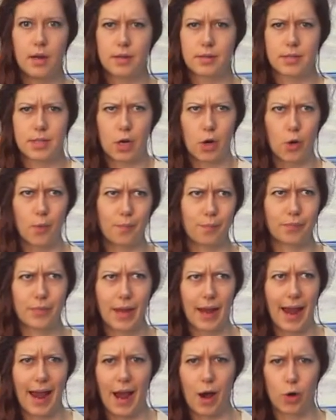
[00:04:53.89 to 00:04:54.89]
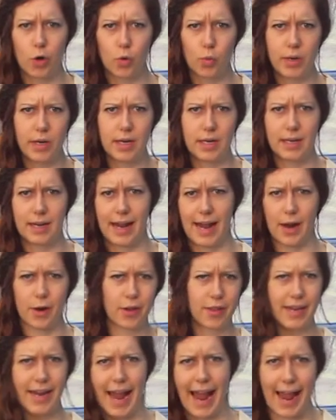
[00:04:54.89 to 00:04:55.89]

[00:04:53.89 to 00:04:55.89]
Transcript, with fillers: So how do we how do they